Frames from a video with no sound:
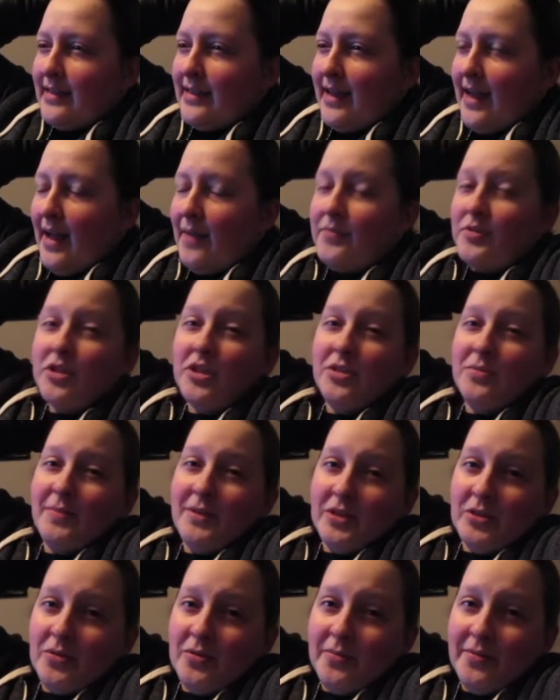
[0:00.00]
I'm just
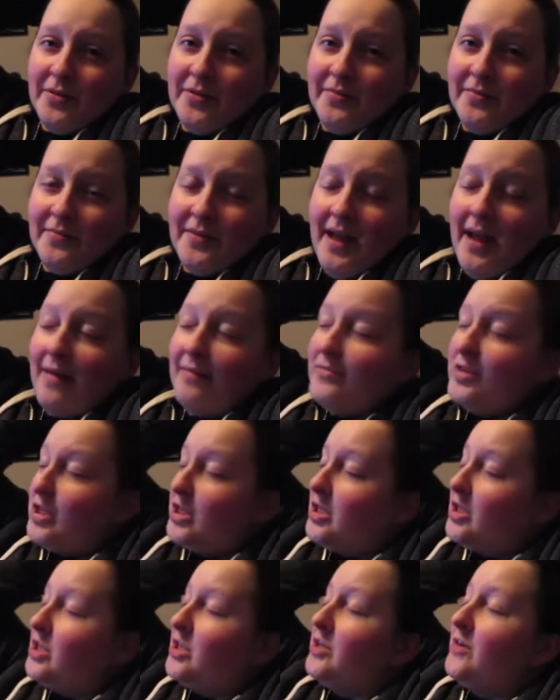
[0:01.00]
miserable. I'm
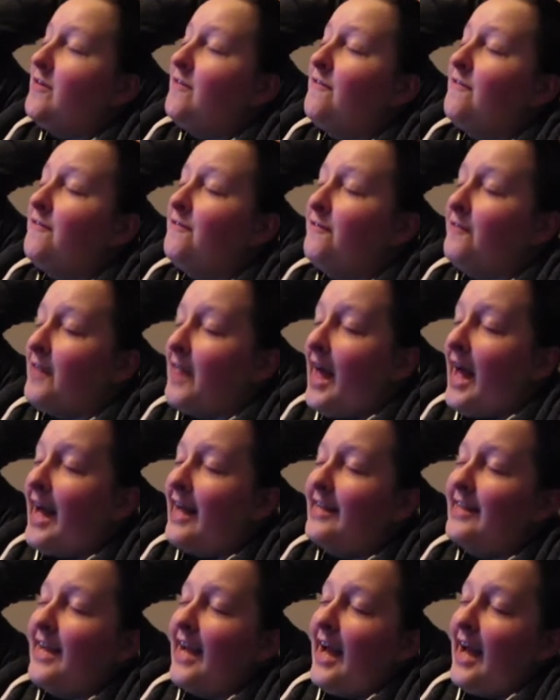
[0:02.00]
just
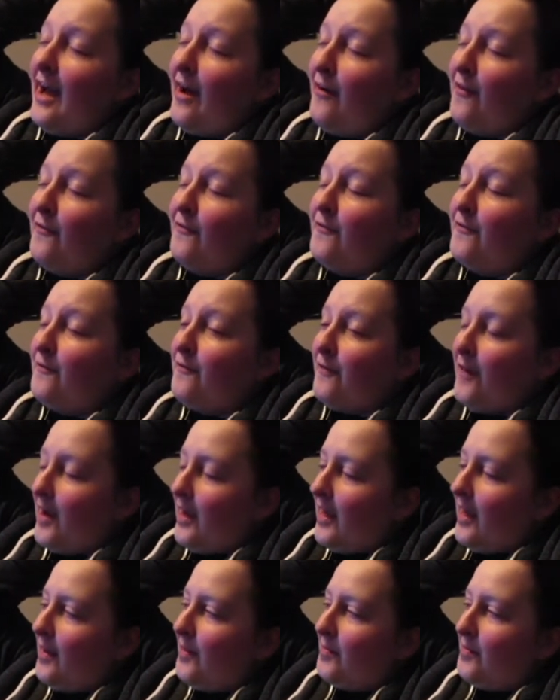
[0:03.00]
flat out
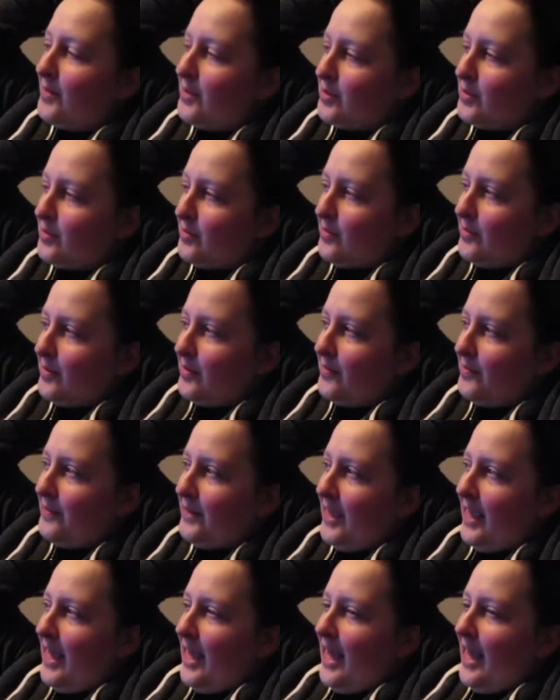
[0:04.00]
fucking miserable.
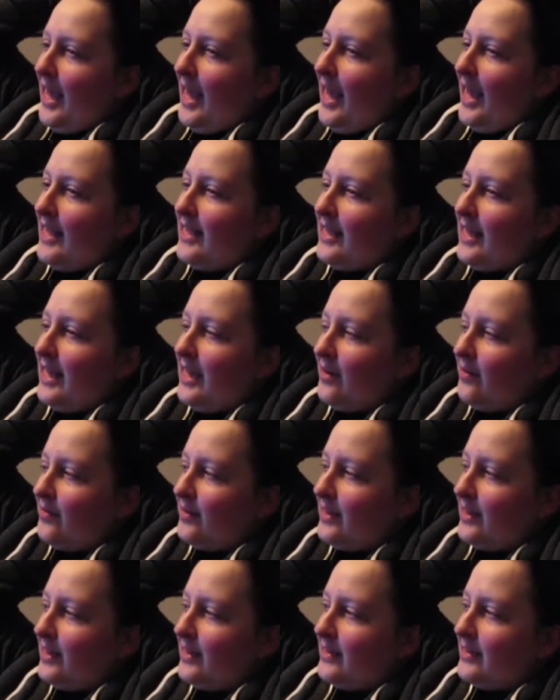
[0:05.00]
And here
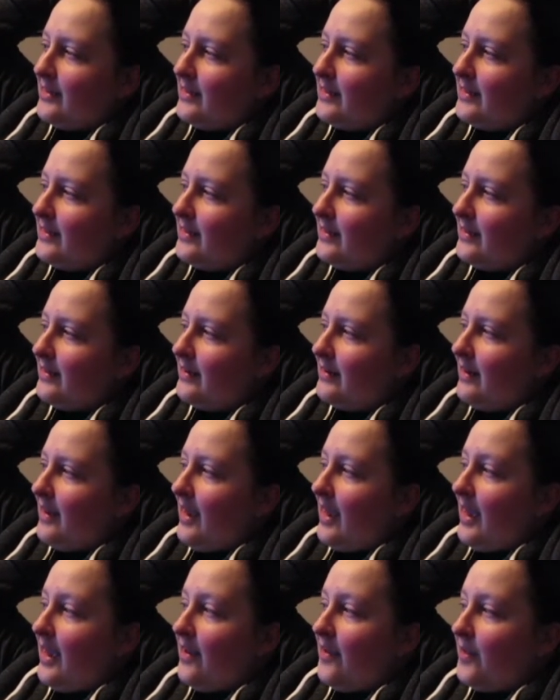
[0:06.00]
it is,
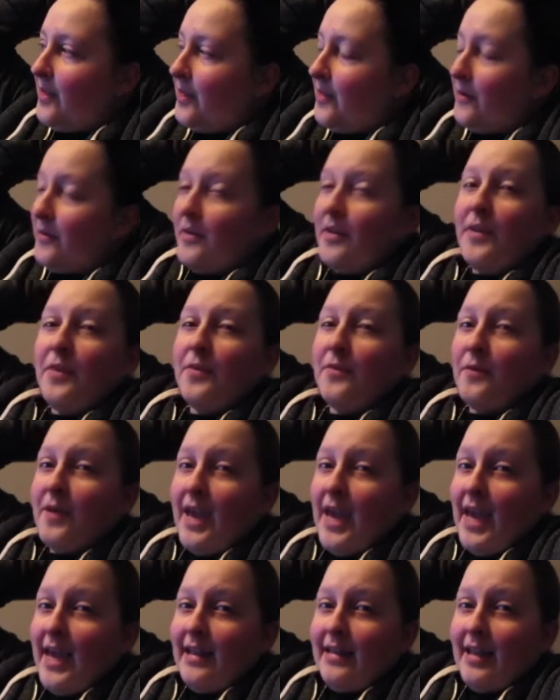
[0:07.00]

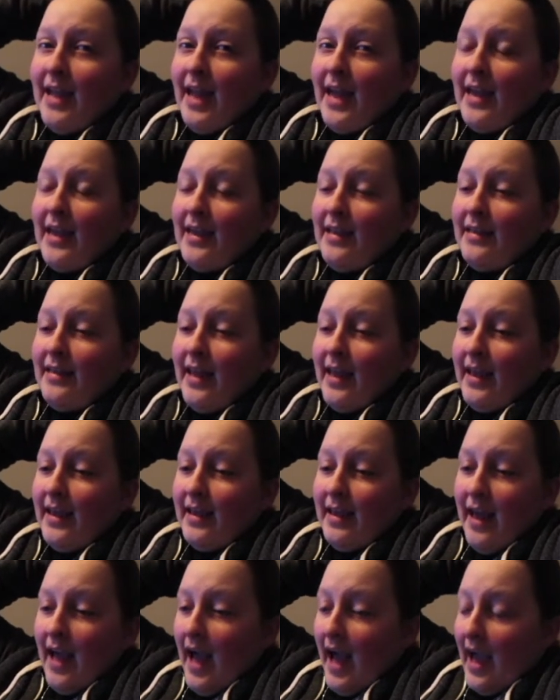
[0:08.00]
8:33 at night.
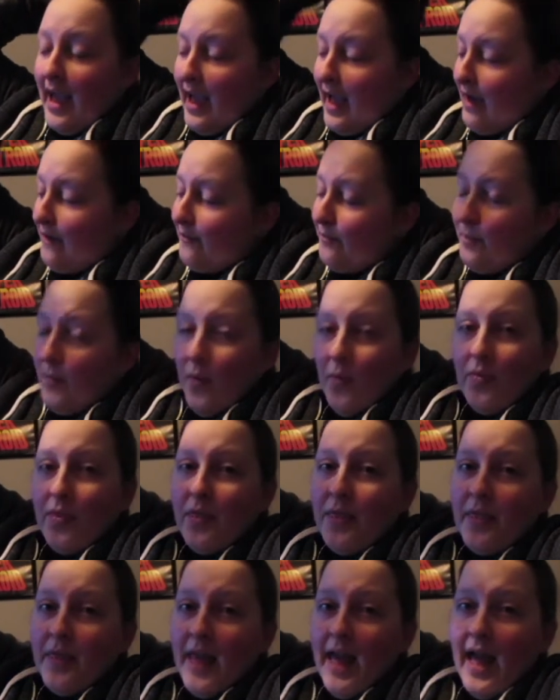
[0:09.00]
Like, I have both
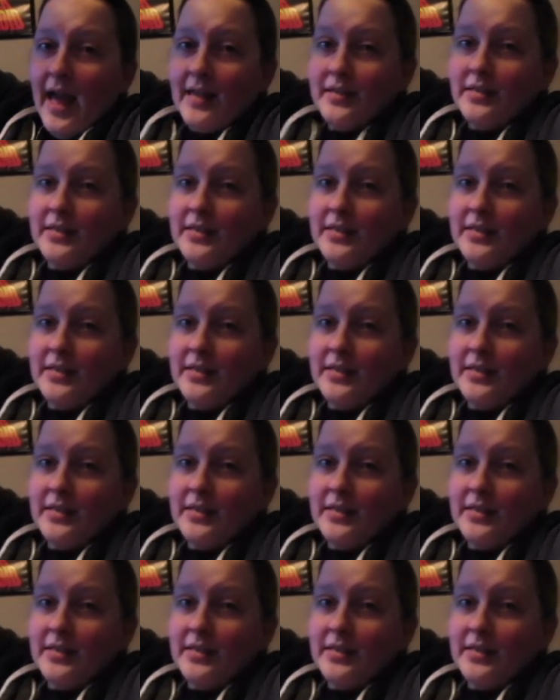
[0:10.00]
of the cats